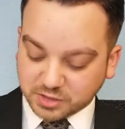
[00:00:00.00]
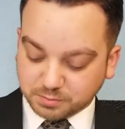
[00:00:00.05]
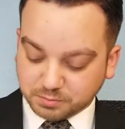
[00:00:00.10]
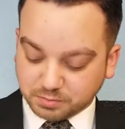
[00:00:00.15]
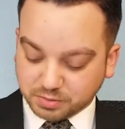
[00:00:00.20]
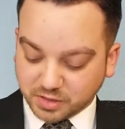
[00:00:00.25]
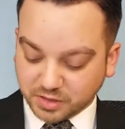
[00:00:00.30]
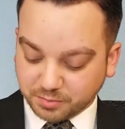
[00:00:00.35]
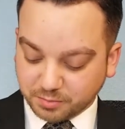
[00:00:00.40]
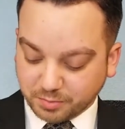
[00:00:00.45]

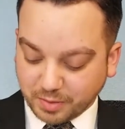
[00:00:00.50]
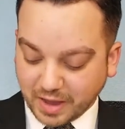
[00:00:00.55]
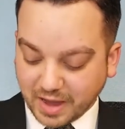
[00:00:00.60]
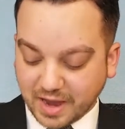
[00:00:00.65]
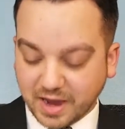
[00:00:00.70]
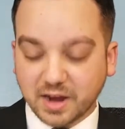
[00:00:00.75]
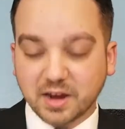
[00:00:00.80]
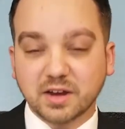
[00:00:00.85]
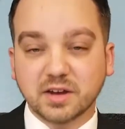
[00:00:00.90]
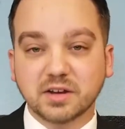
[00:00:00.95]

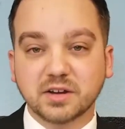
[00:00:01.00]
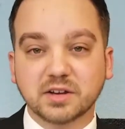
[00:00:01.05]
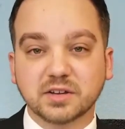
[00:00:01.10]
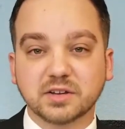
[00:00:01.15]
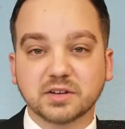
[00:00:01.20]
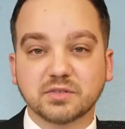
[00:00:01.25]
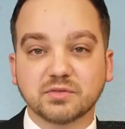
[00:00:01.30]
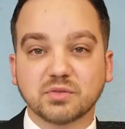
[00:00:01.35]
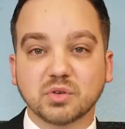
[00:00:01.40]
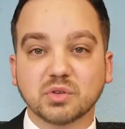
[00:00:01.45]
prepared
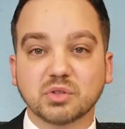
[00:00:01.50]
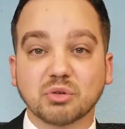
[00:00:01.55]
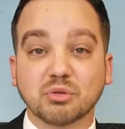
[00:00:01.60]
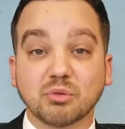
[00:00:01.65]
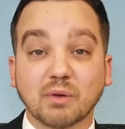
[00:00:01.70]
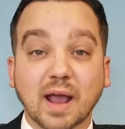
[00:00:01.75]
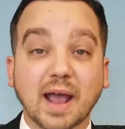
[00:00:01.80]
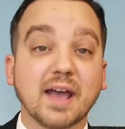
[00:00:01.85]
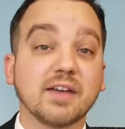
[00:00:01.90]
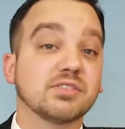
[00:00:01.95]
for the
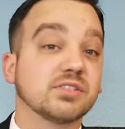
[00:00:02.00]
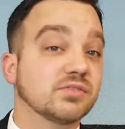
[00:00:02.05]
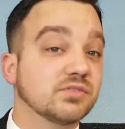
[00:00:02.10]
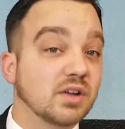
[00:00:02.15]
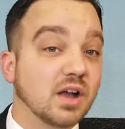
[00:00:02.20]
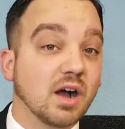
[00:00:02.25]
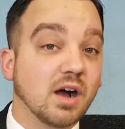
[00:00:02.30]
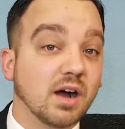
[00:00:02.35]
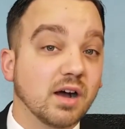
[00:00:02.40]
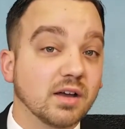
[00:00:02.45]
wrath of
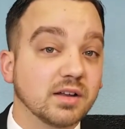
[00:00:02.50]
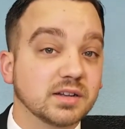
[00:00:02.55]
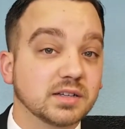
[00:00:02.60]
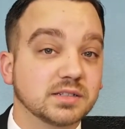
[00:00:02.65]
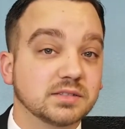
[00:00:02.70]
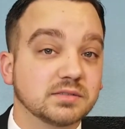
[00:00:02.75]
God.